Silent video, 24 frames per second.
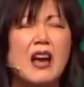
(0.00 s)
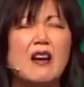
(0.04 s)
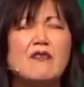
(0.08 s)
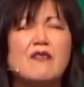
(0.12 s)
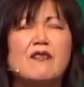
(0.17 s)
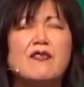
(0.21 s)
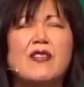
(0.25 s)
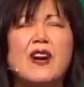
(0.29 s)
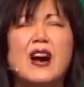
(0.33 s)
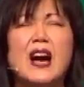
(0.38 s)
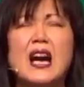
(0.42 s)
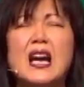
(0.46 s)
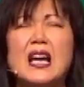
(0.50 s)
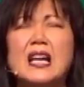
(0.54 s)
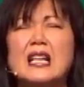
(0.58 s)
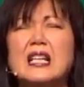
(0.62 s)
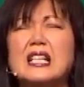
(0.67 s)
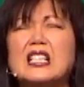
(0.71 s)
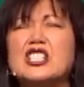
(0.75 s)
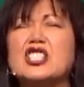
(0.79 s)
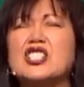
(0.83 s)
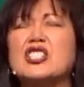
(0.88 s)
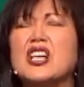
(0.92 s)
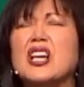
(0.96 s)
And
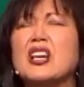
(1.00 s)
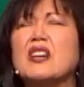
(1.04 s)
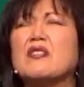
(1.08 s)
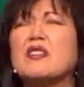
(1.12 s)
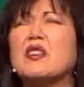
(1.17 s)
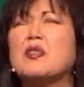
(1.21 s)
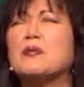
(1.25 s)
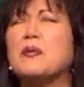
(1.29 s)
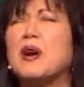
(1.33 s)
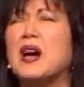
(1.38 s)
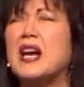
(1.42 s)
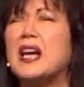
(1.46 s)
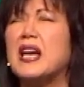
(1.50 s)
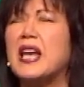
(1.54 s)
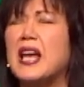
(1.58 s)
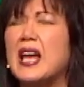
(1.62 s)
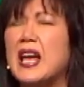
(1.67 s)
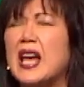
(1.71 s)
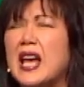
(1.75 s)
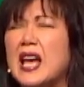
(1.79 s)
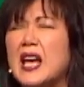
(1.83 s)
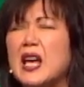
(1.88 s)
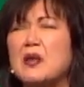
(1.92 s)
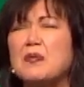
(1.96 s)
finally, shaving my
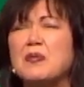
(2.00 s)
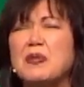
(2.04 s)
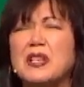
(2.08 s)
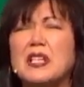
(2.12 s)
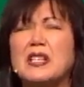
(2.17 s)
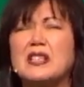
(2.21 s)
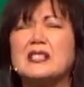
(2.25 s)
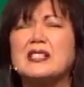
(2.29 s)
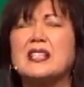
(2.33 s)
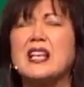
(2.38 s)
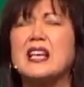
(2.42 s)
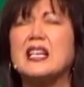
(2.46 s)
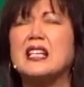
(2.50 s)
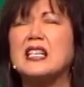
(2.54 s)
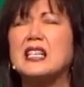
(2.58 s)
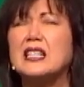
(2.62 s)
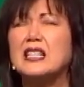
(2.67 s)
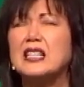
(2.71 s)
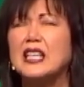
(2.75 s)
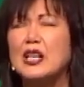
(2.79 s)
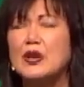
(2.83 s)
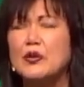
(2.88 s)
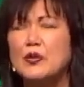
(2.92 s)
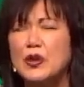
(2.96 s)
head because they
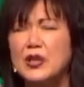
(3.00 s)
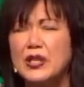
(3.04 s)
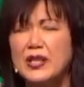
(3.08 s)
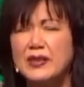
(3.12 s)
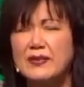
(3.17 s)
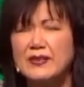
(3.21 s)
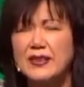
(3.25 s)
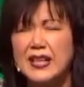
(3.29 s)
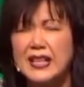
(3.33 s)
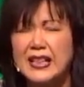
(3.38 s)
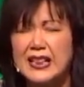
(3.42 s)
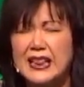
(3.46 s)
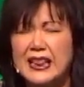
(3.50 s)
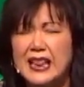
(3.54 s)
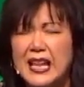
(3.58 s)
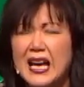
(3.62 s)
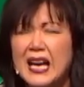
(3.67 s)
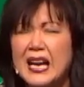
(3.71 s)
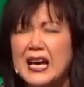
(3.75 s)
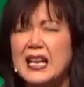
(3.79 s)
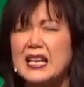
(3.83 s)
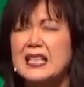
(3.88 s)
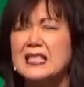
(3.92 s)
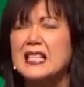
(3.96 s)
couldn't get rid of the
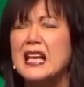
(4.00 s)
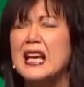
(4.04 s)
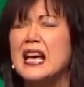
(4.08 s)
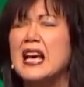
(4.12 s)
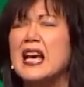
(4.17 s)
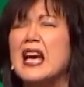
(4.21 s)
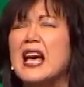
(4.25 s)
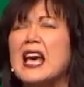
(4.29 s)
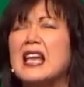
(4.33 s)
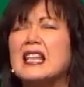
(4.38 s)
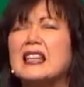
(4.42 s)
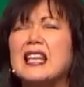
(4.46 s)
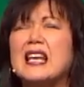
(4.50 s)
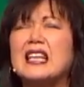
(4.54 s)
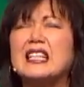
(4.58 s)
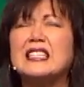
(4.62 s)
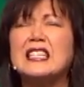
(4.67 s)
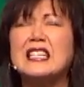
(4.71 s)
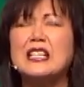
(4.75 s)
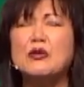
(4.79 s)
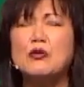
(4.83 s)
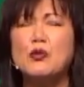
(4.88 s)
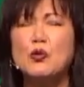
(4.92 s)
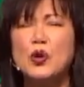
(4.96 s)
lice and they
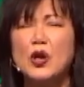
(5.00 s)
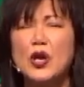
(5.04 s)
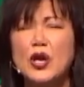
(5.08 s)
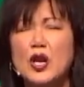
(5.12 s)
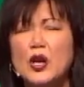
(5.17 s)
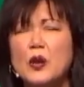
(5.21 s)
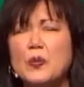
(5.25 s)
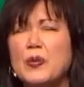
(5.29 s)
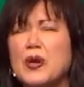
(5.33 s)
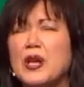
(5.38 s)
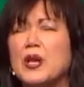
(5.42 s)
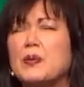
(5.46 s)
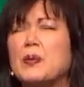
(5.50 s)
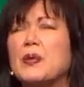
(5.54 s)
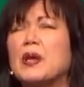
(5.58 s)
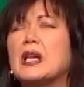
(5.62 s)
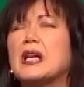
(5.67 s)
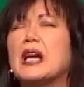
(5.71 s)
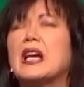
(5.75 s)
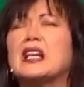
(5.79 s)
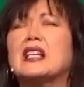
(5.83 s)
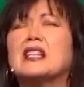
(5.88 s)
deworming me.